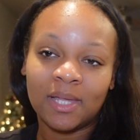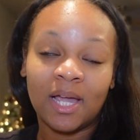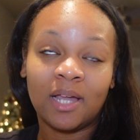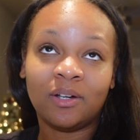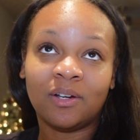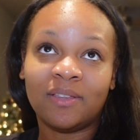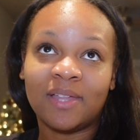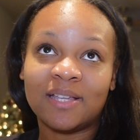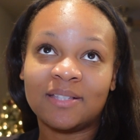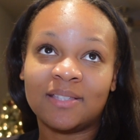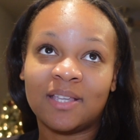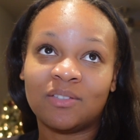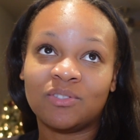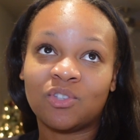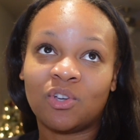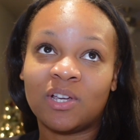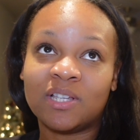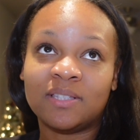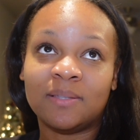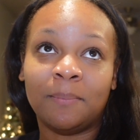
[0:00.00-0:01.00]
I know that sounds
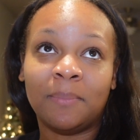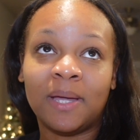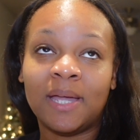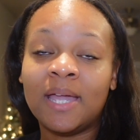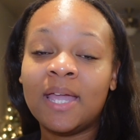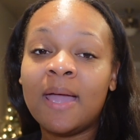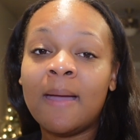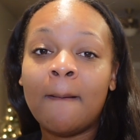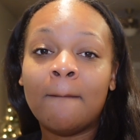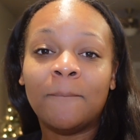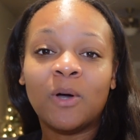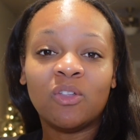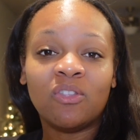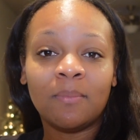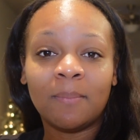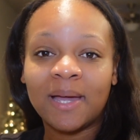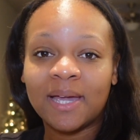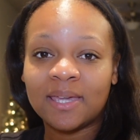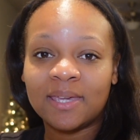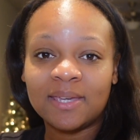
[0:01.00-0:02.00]
crazy, but both of
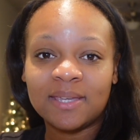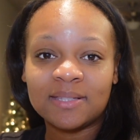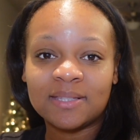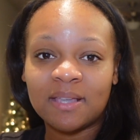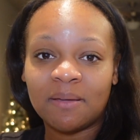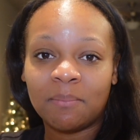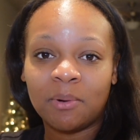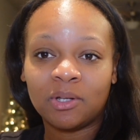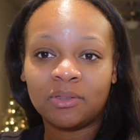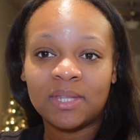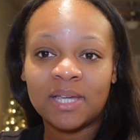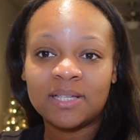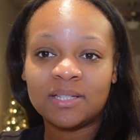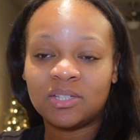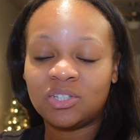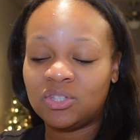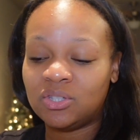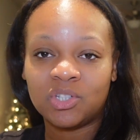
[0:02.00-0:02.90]
my kids have birthdays.